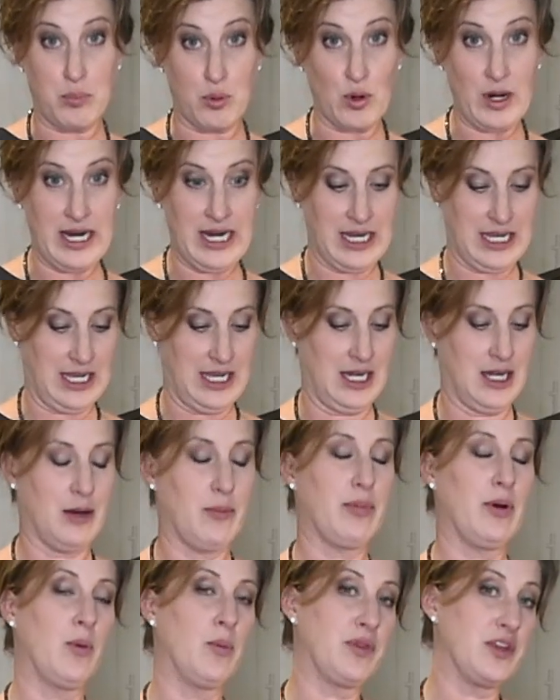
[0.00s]
break it,
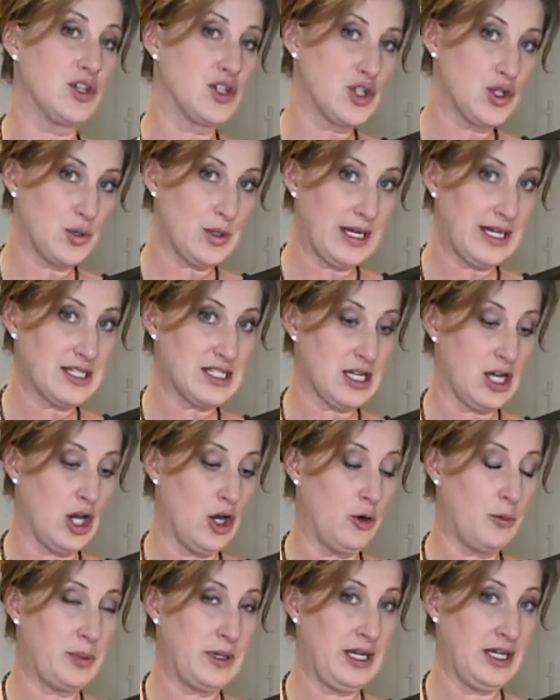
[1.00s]
but the trick to
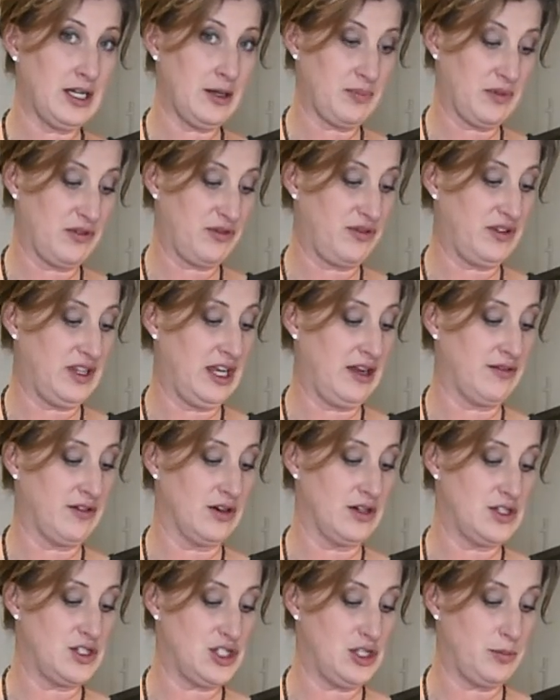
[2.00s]
opening up the
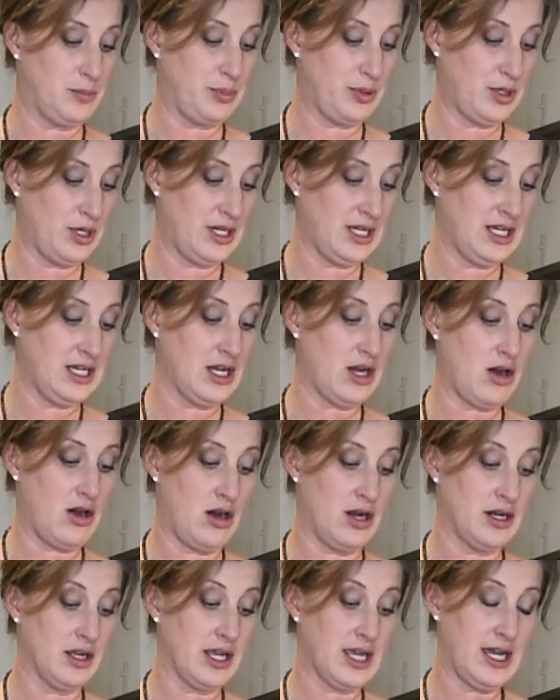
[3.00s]
flavor is you put it
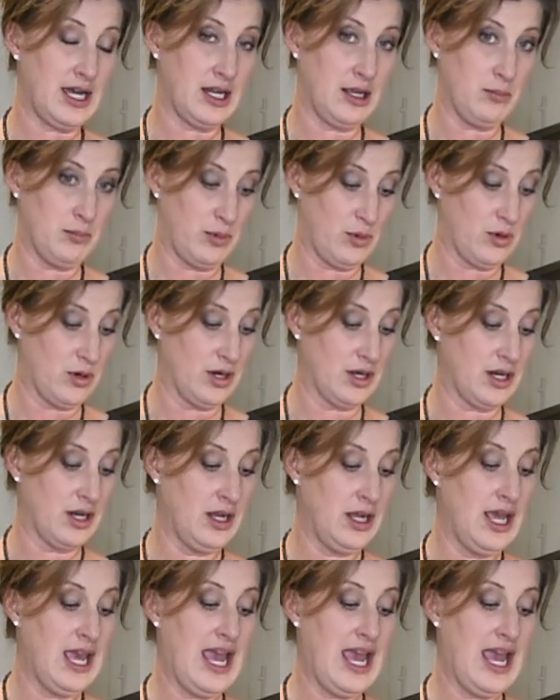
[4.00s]
on a cutting board